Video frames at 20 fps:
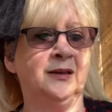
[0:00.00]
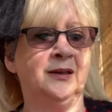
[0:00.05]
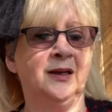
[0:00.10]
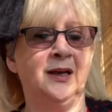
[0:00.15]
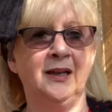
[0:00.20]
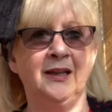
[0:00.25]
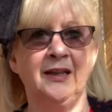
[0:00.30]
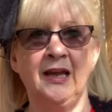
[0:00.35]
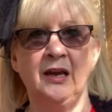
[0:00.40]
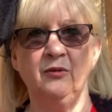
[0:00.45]

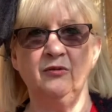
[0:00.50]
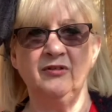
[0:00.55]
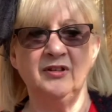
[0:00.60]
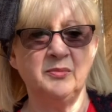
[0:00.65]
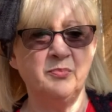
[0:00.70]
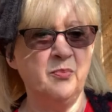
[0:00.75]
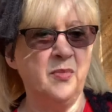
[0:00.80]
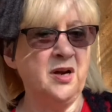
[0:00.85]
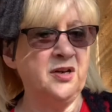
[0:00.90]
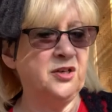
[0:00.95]
and they were as
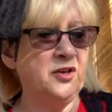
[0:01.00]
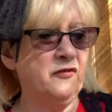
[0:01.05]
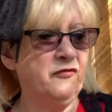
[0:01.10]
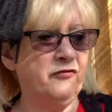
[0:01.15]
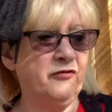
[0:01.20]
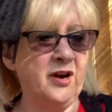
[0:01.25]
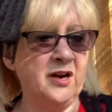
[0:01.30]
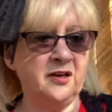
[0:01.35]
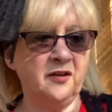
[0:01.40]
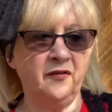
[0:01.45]
much
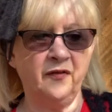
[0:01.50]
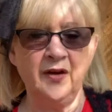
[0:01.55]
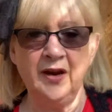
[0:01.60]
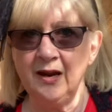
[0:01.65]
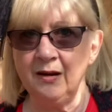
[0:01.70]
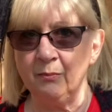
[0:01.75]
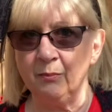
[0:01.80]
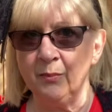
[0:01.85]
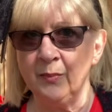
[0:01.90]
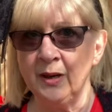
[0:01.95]
afraid of
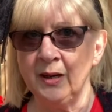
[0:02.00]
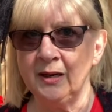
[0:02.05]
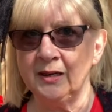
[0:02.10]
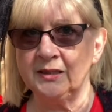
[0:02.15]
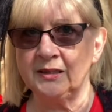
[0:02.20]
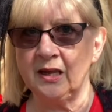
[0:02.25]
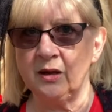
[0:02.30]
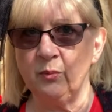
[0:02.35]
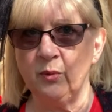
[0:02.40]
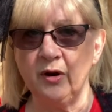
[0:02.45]
him as
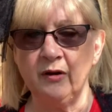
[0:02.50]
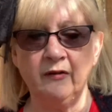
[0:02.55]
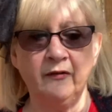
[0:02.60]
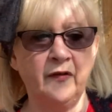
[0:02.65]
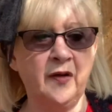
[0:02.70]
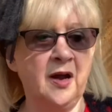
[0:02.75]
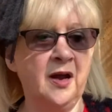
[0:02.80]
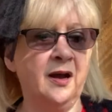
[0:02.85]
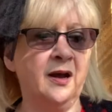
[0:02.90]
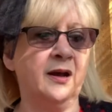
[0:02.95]
they were of
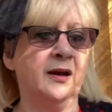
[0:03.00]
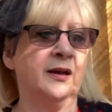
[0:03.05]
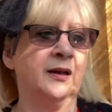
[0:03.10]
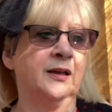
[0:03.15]
her.